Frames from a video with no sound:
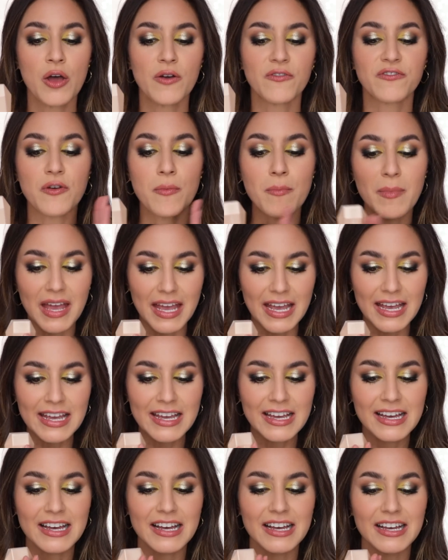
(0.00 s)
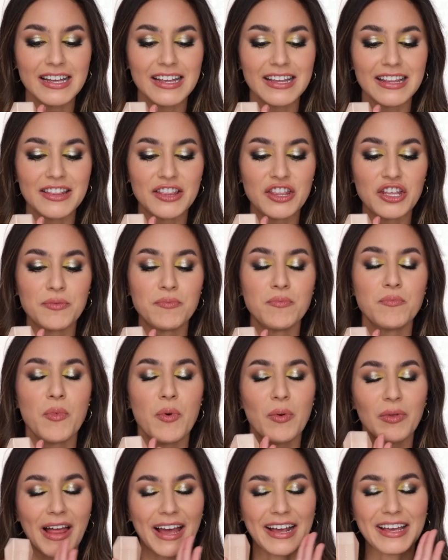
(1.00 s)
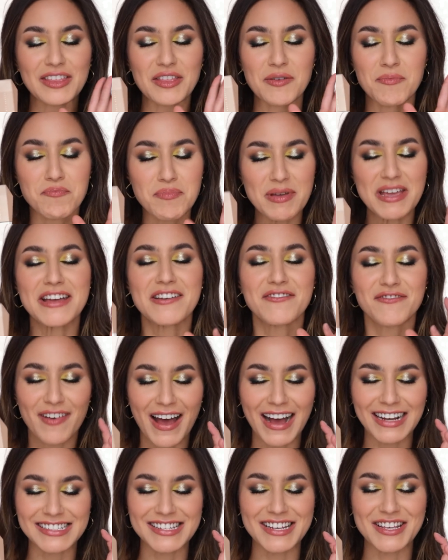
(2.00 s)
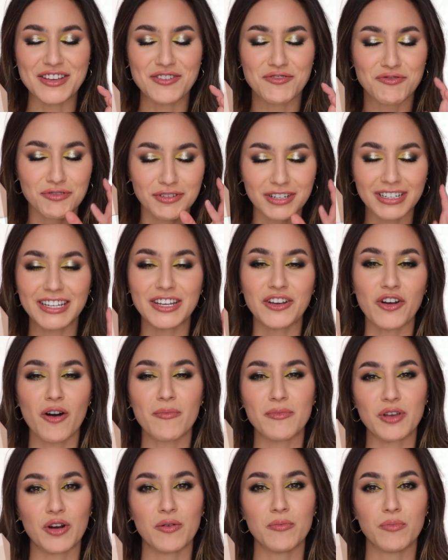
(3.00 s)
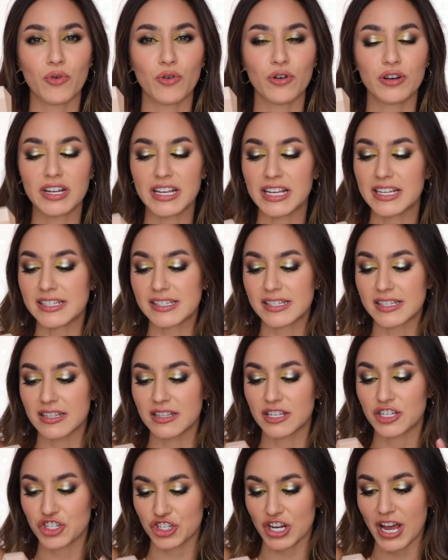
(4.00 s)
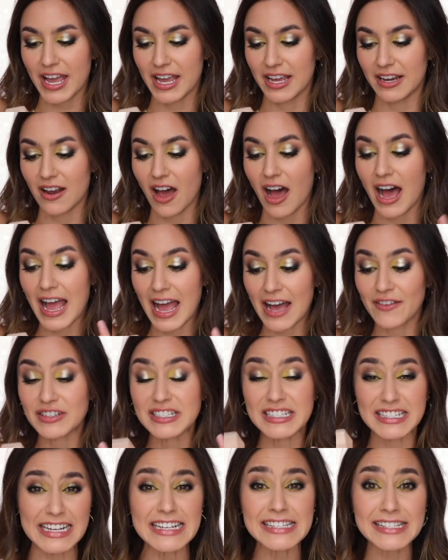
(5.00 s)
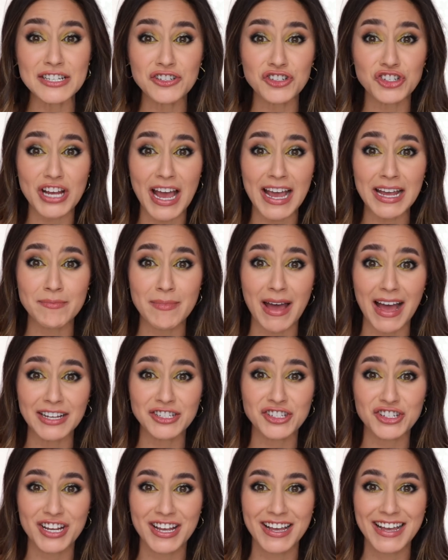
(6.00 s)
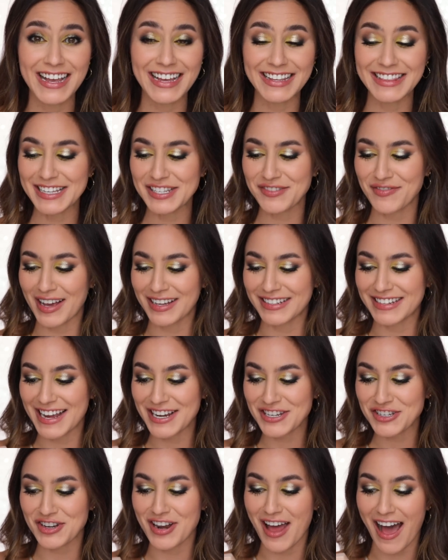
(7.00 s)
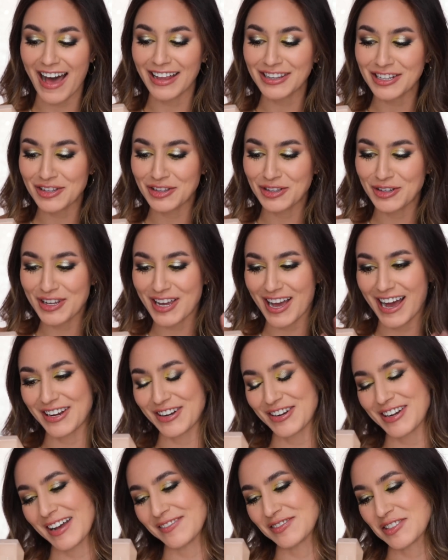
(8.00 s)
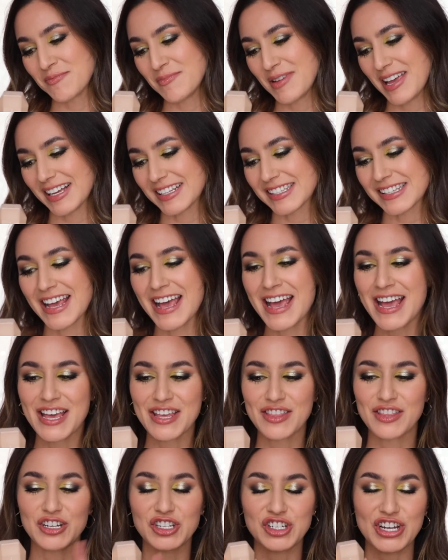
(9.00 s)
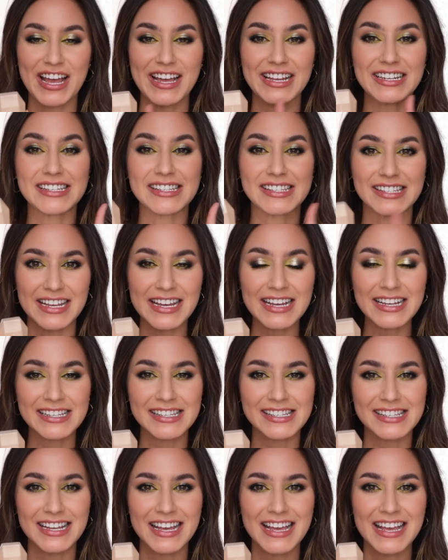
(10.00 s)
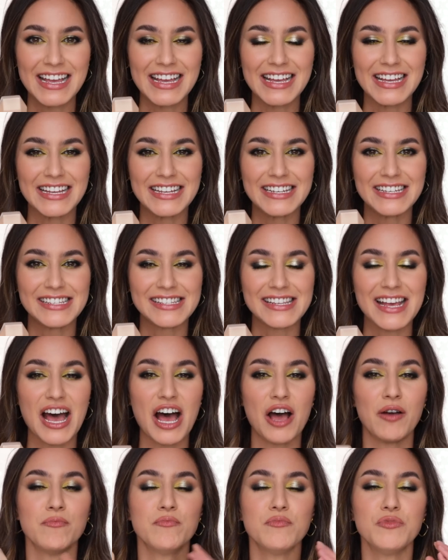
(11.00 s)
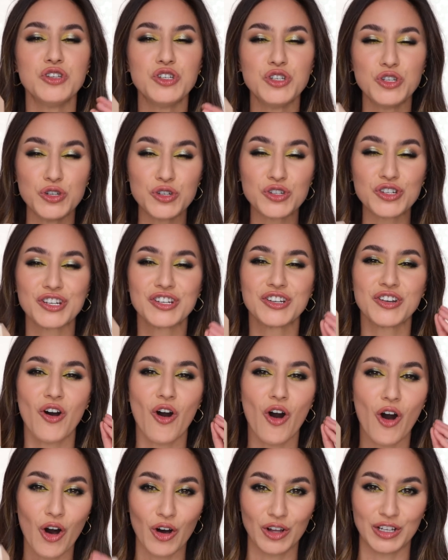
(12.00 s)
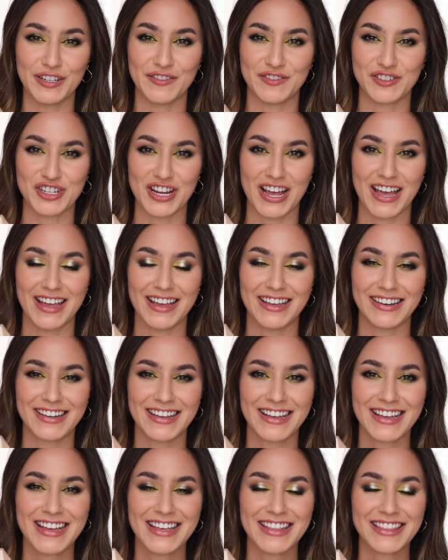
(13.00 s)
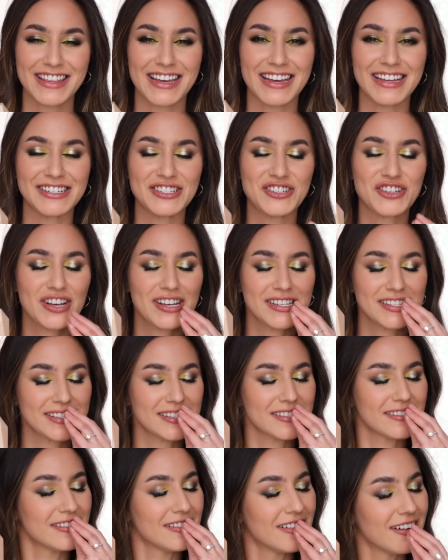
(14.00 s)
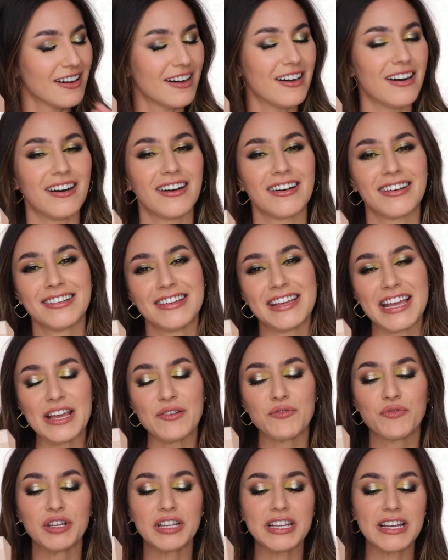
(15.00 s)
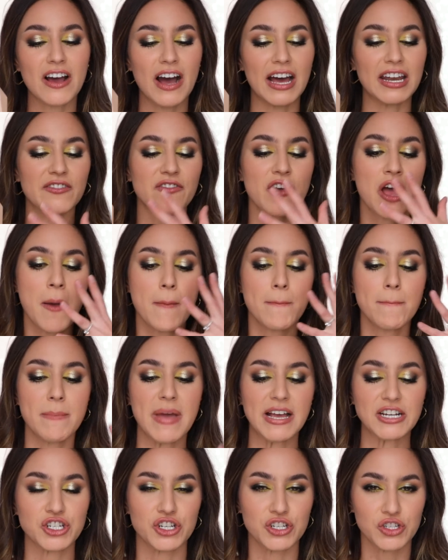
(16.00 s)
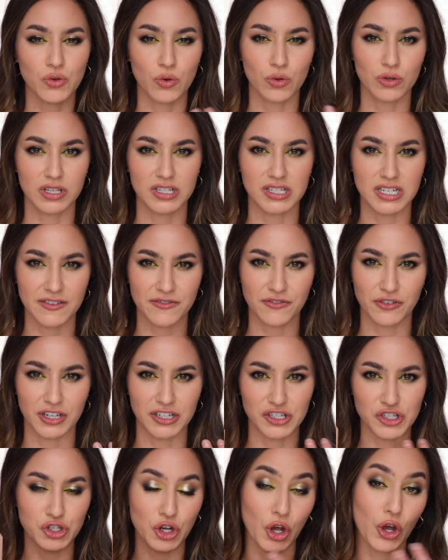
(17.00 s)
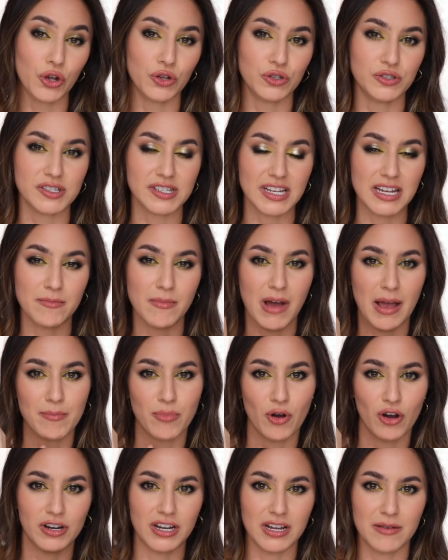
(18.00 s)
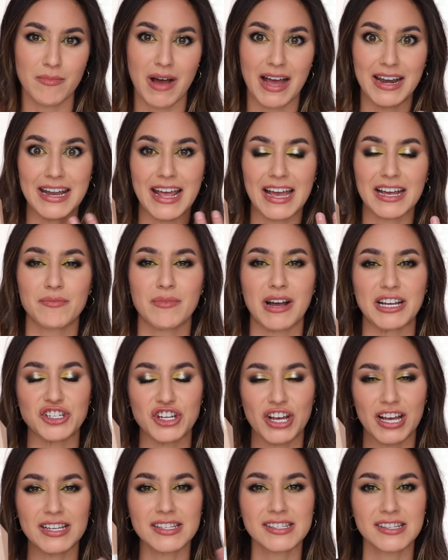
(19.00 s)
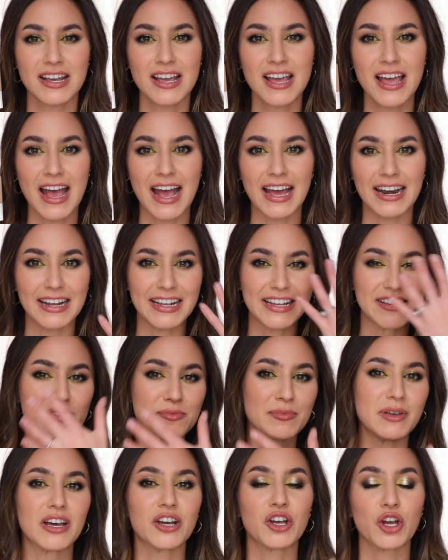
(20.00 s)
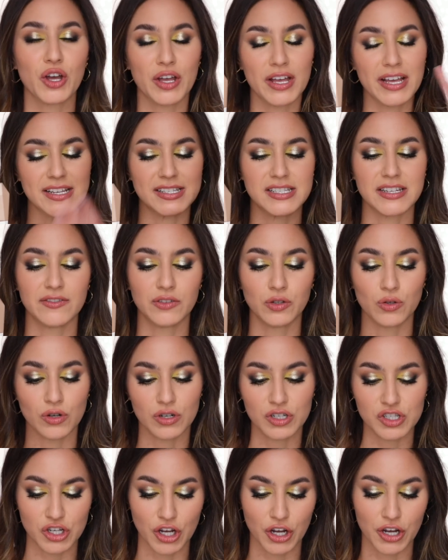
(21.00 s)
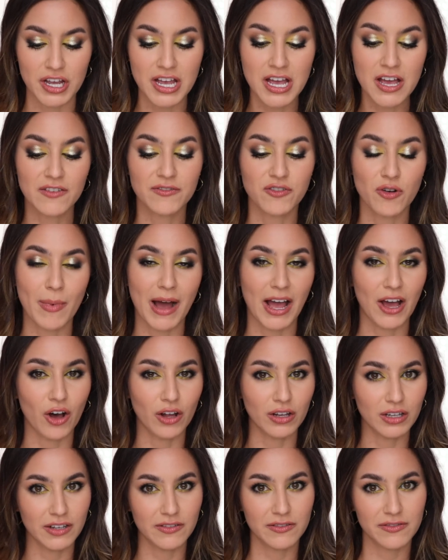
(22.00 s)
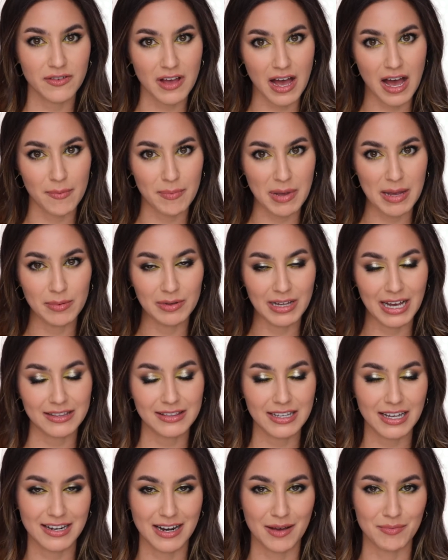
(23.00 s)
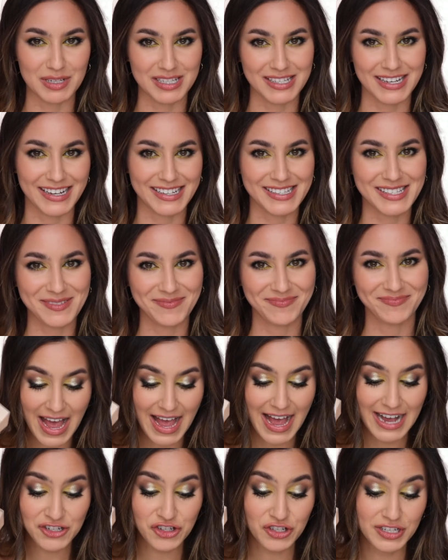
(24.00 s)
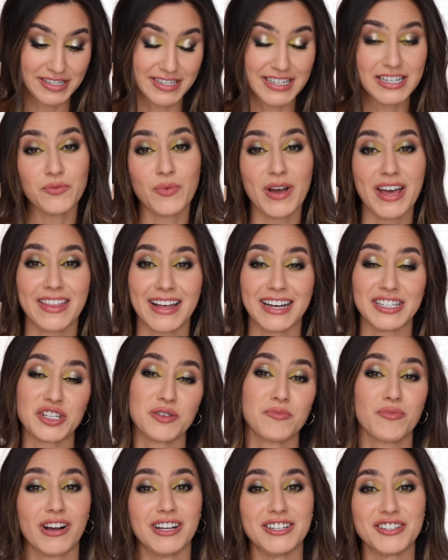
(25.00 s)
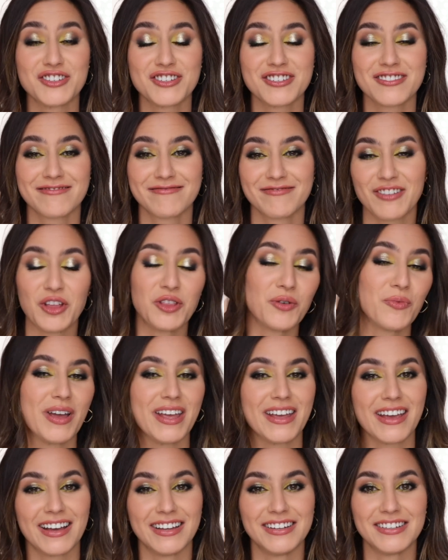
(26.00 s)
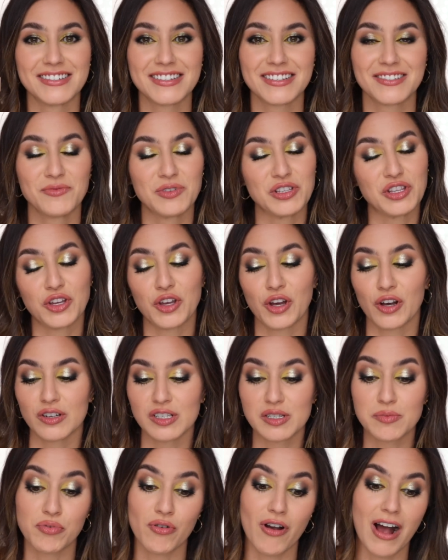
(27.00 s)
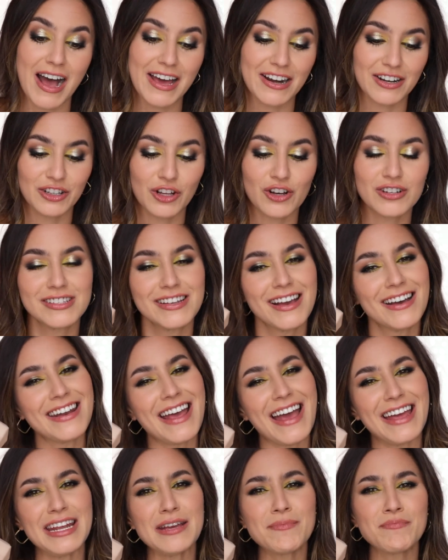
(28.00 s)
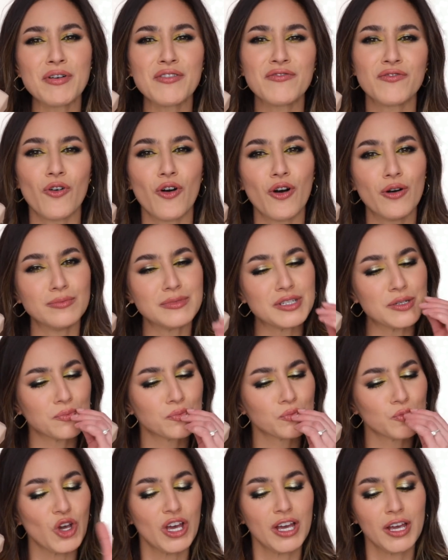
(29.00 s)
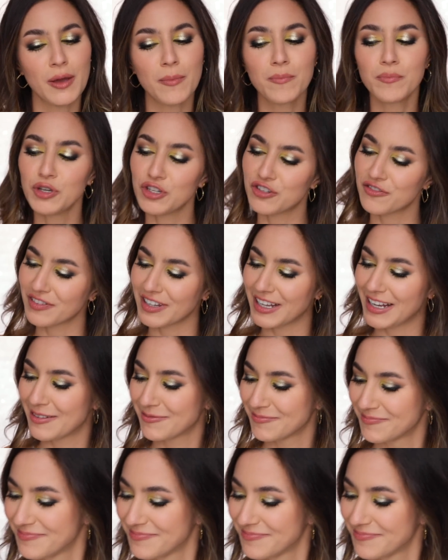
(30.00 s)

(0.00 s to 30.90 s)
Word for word: For me, the like the big factor that really got me on board is the shade. I have a decent shade match in this foundation. Hallelujah. I don't have to mix. The shade 6 is a muted olive shade that just, oh, it really kind of meshes all the different tones in my body, my neck, my chest, and it gives me a cohesive look. So for my olive uh, people out there, number six. I actually did wear that to brunch on the weekend with the girls prior to lockdown and it performed beautifully.